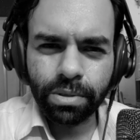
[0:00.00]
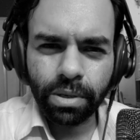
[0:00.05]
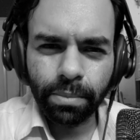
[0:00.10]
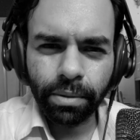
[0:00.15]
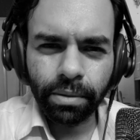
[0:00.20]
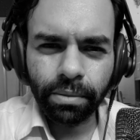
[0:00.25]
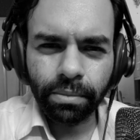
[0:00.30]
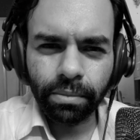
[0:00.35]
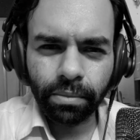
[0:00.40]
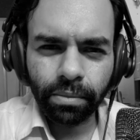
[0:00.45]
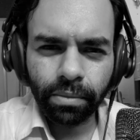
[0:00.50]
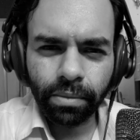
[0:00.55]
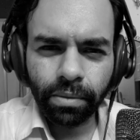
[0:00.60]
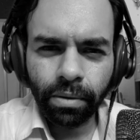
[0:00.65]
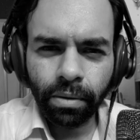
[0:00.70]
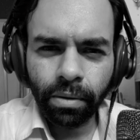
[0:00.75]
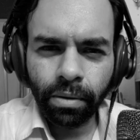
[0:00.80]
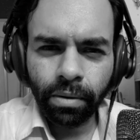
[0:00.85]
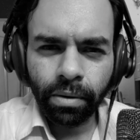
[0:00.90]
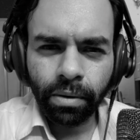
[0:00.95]
I mean,
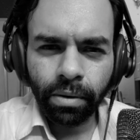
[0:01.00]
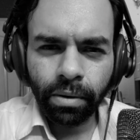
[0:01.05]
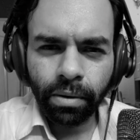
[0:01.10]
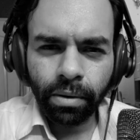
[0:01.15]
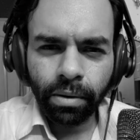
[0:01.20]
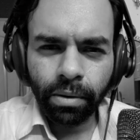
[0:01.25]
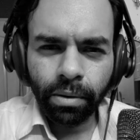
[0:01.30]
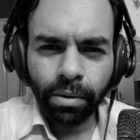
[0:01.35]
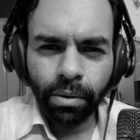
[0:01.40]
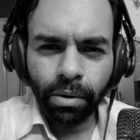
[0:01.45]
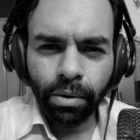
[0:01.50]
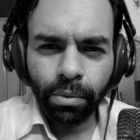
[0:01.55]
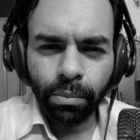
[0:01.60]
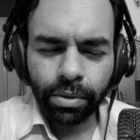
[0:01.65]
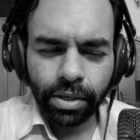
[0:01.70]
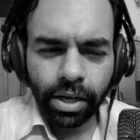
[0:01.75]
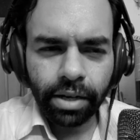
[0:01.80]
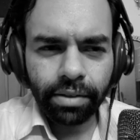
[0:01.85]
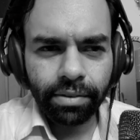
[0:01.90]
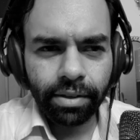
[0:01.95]
what
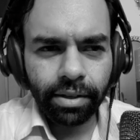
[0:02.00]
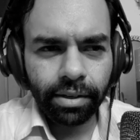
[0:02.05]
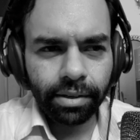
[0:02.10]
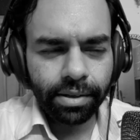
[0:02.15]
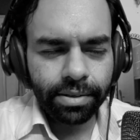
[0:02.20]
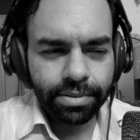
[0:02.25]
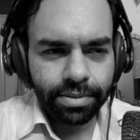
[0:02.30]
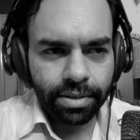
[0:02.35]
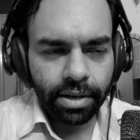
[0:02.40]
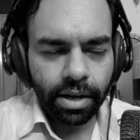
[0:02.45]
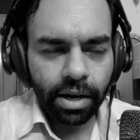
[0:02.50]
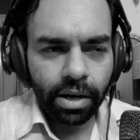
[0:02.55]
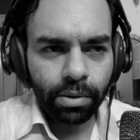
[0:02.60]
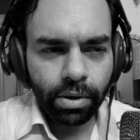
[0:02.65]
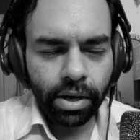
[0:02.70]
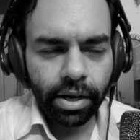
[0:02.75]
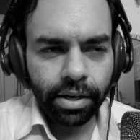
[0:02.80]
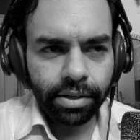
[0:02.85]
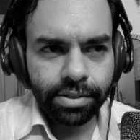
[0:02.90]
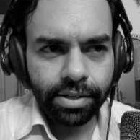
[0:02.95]
I think is, and how
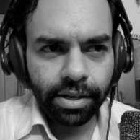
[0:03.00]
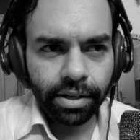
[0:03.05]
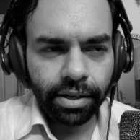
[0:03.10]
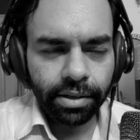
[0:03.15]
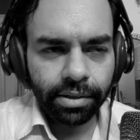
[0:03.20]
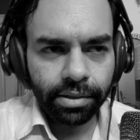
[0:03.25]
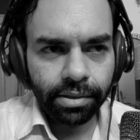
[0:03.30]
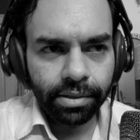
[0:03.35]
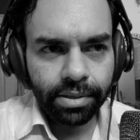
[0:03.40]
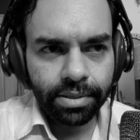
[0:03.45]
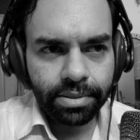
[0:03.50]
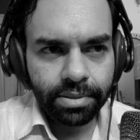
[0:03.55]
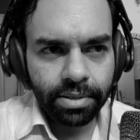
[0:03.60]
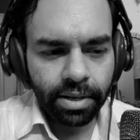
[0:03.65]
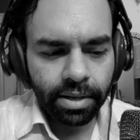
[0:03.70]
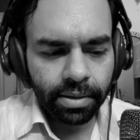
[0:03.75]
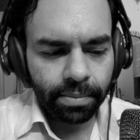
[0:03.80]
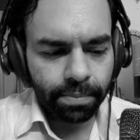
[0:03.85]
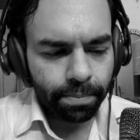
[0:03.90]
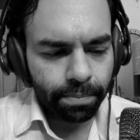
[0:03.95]
I take it, is
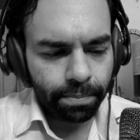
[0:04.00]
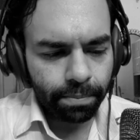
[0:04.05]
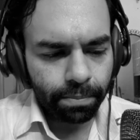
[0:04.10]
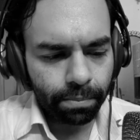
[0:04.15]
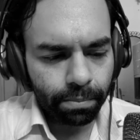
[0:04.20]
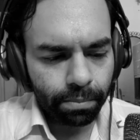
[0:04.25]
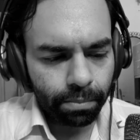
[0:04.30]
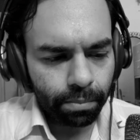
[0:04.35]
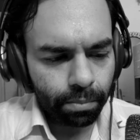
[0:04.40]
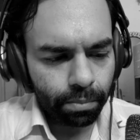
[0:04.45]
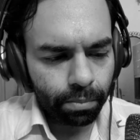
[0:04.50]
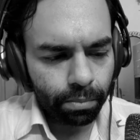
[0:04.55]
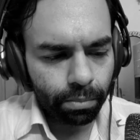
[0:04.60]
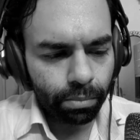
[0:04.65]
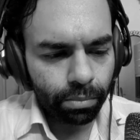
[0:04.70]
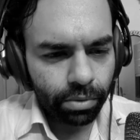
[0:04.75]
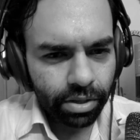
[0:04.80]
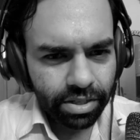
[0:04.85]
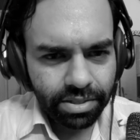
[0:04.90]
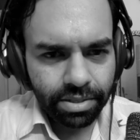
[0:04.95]
that
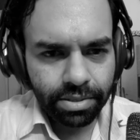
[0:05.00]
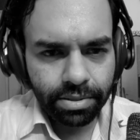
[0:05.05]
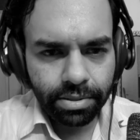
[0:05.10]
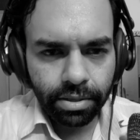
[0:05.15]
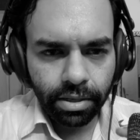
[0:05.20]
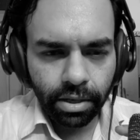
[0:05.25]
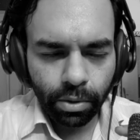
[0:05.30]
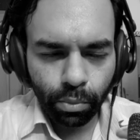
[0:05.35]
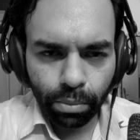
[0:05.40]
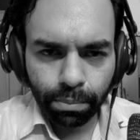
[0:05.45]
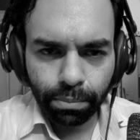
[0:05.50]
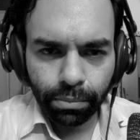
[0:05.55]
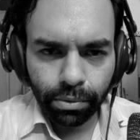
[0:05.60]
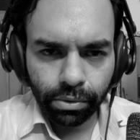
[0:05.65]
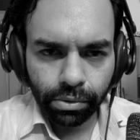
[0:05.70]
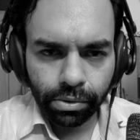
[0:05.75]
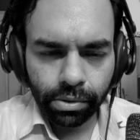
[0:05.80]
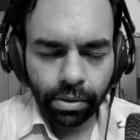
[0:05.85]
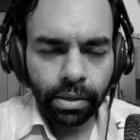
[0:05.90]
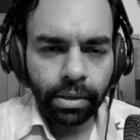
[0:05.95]
this is the
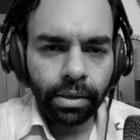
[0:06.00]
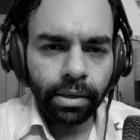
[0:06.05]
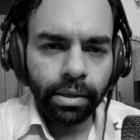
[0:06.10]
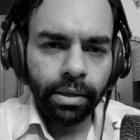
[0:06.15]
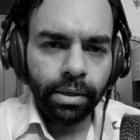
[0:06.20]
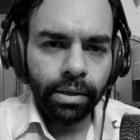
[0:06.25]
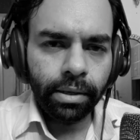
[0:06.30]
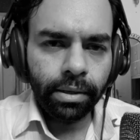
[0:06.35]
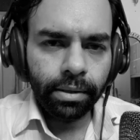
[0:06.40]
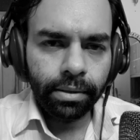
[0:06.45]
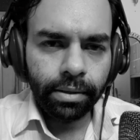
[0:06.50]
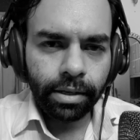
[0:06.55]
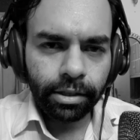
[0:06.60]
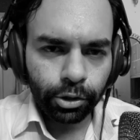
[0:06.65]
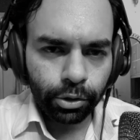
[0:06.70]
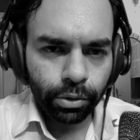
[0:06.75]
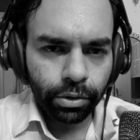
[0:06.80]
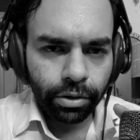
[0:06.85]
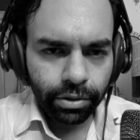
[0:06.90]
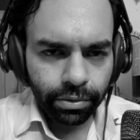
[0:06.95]
equipment that
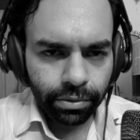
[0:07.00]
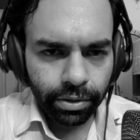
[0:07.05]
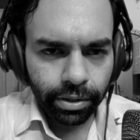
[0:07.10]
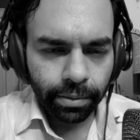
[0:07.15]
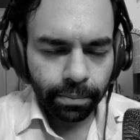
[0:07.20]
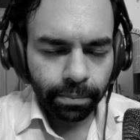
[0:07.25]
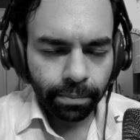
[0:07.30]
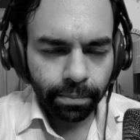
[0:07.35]
you're hearing